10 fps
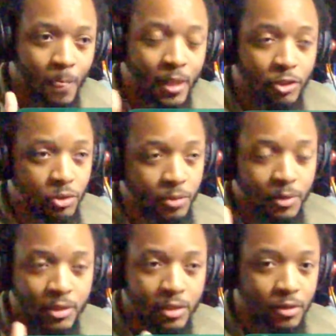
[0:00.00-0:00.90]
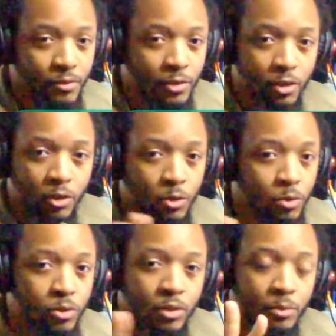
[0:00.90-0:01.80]
they joined the military for a
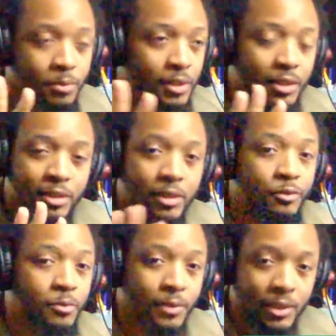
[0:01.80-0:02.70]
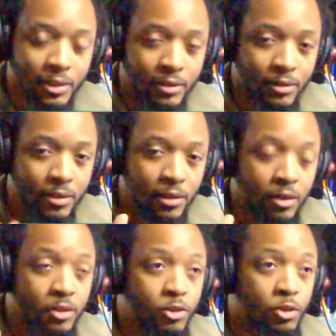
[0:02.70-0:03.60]
whole completely different reason.
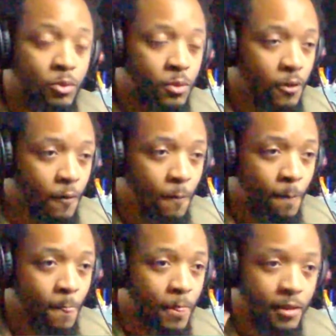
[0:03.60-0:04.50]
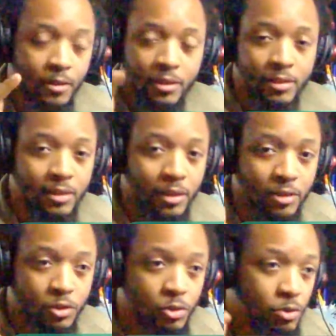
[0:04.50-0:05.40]
Two, they're against the
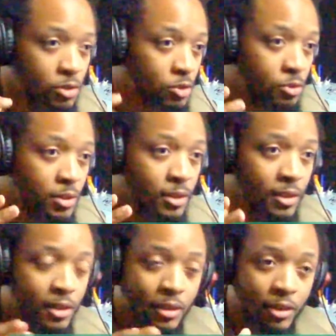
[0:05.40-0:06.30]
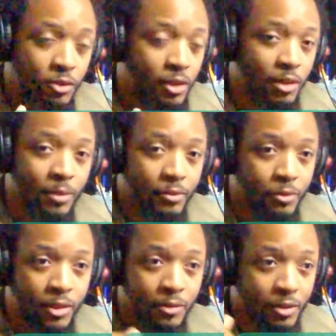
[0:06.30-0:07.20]
Constitution. Three, they don't care about
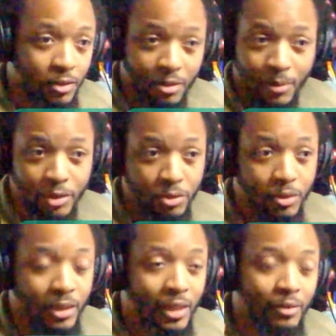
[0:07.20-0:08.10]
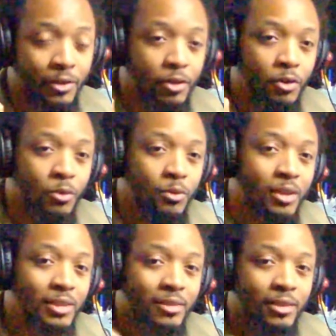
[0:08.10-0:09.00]
freedom, they don't care about you, and they have their own
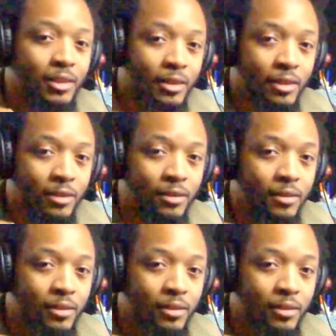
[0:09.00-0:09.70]
agenda.